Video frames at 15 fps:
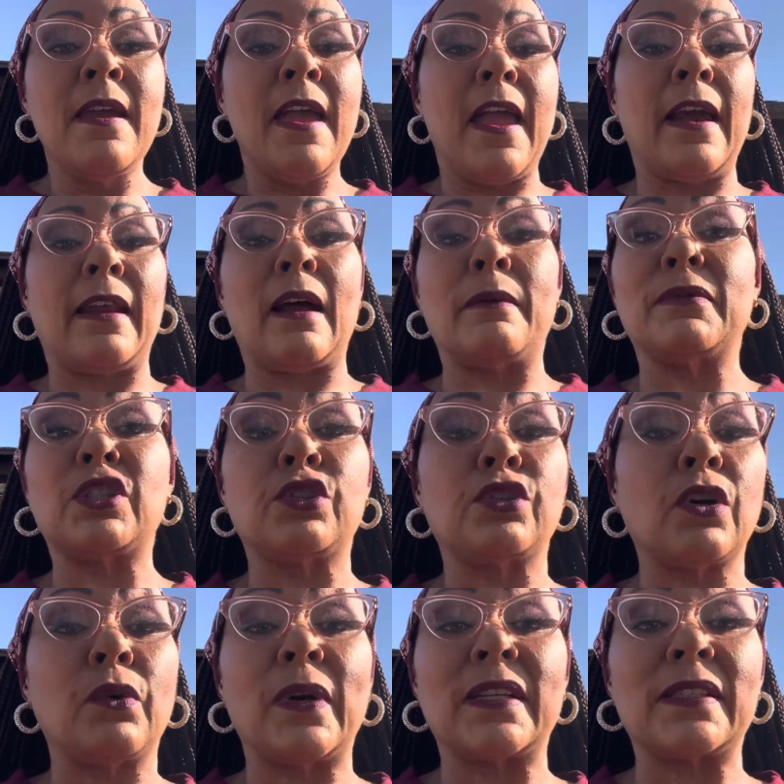and I'm
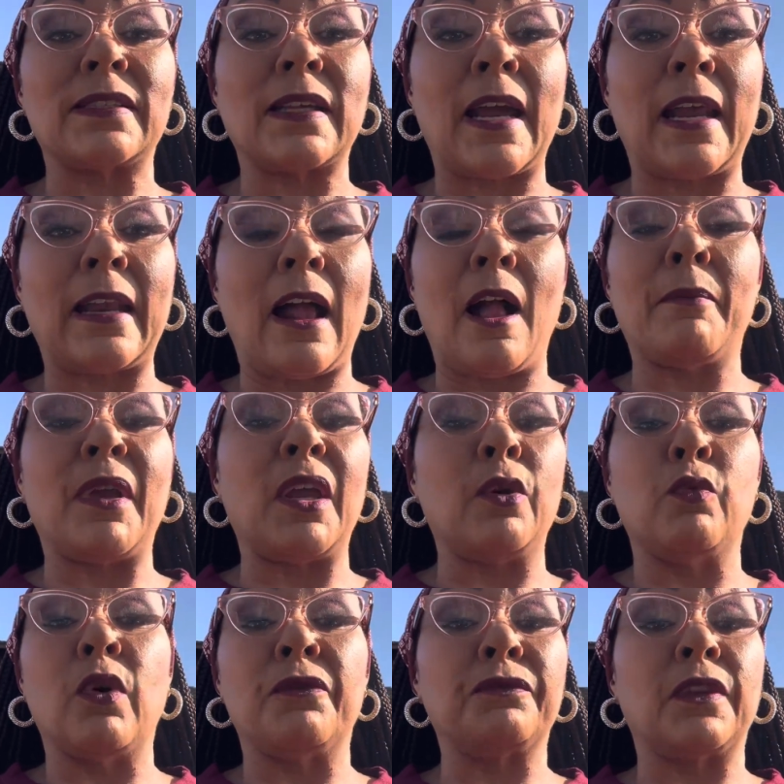so excited. I
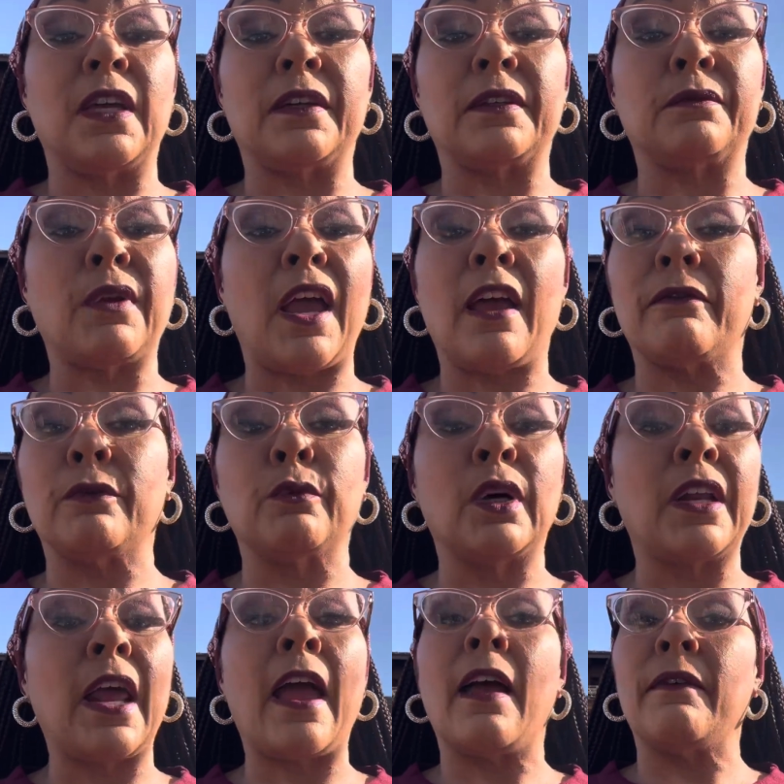mean, with
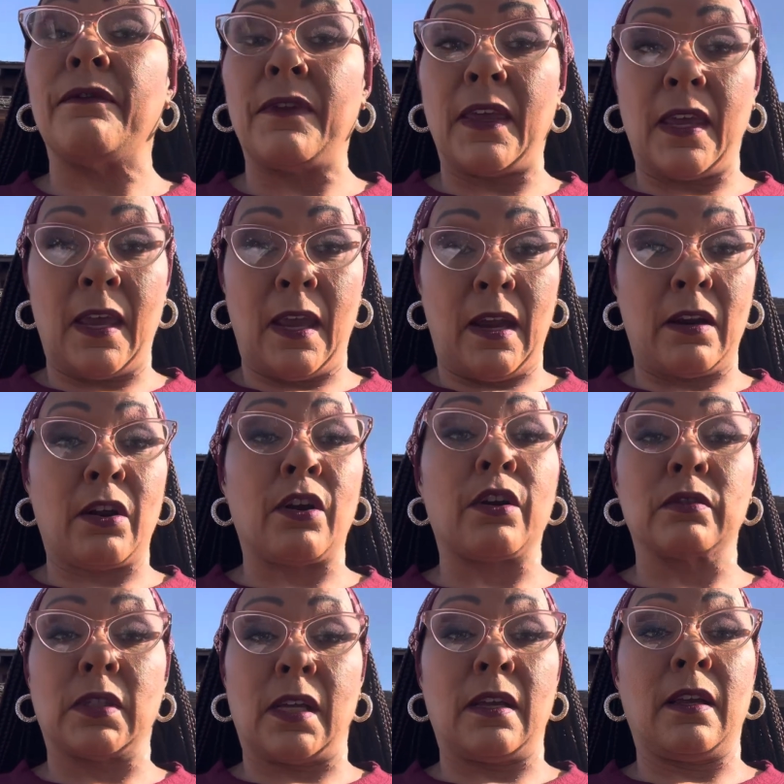heavy
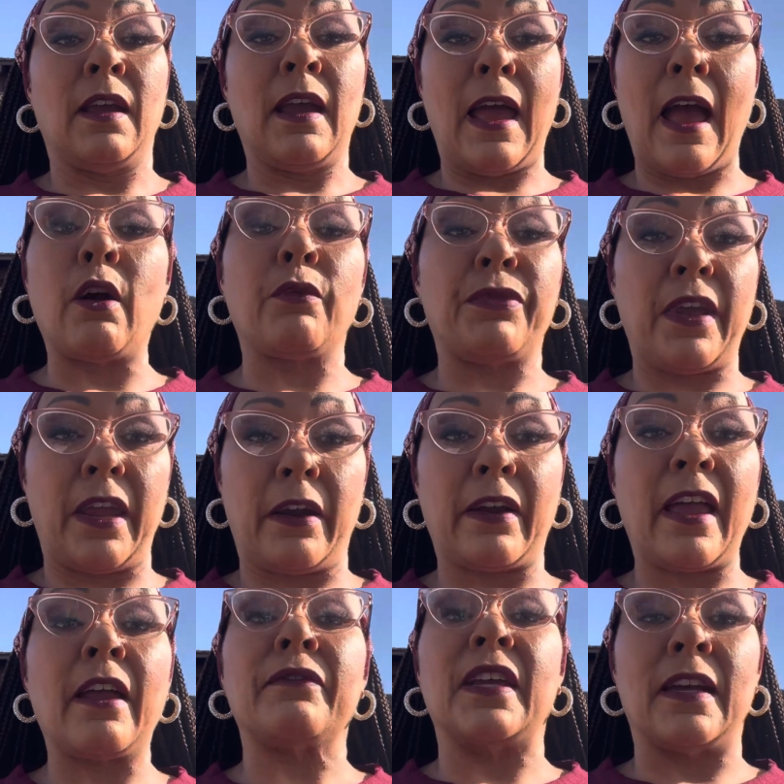hitters out there,
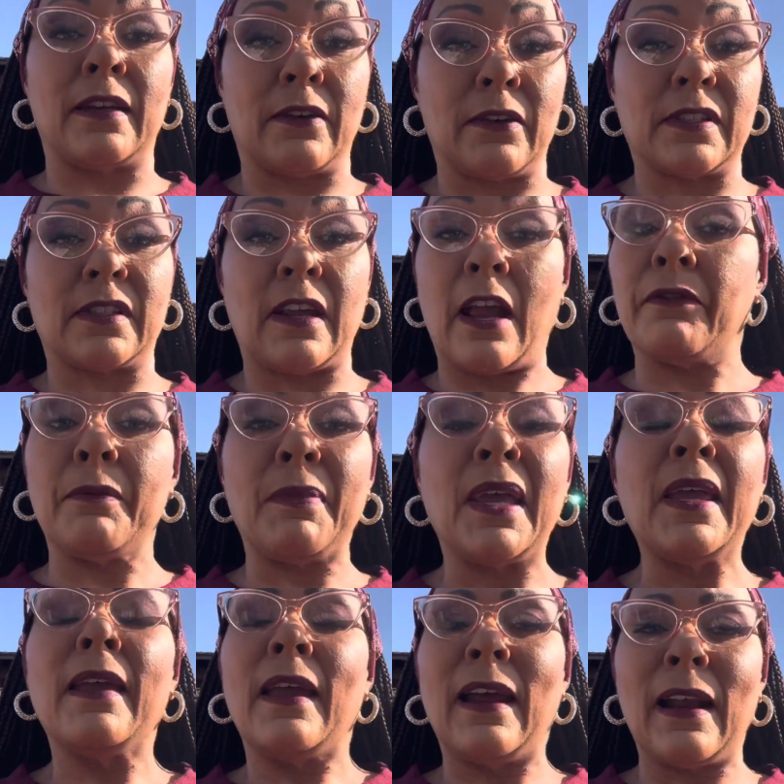heavy hitters.
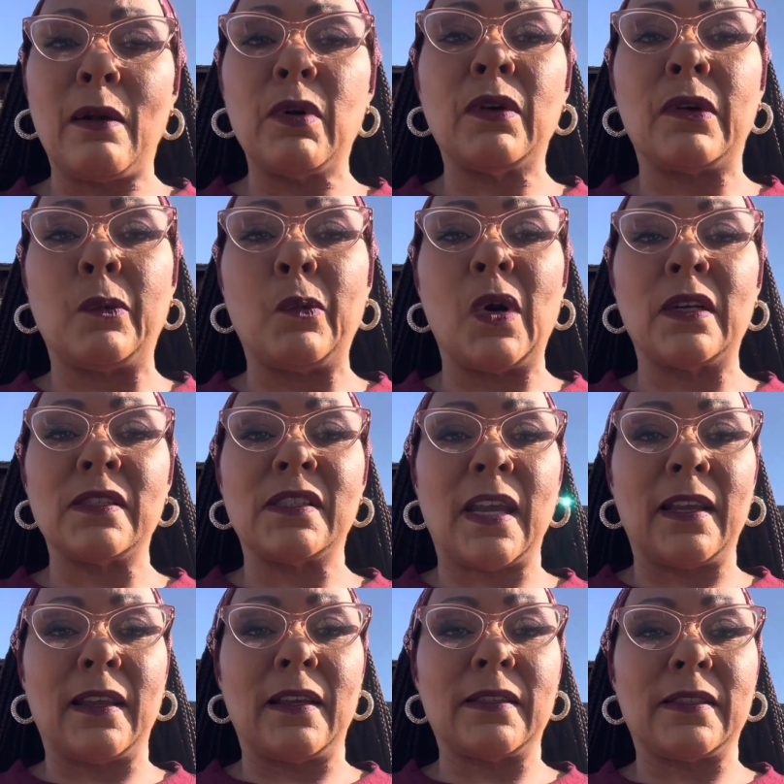And I want to
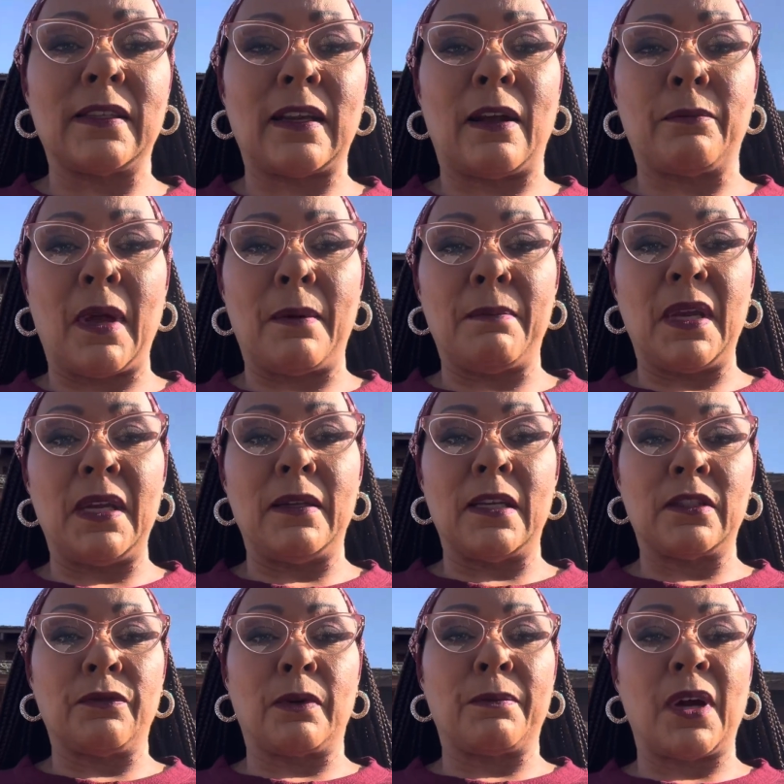say this, and I mean
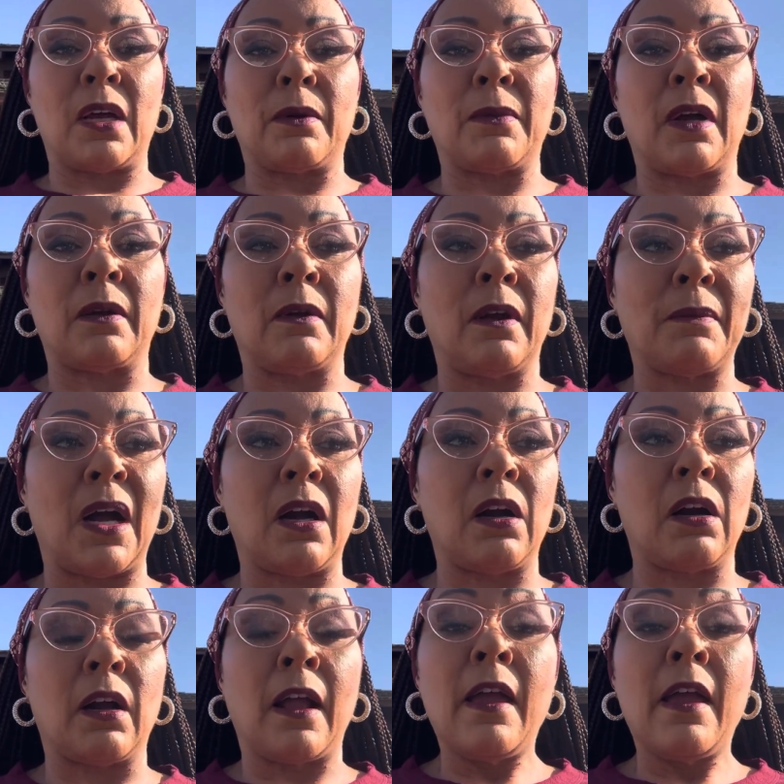this from the bottom of my heart.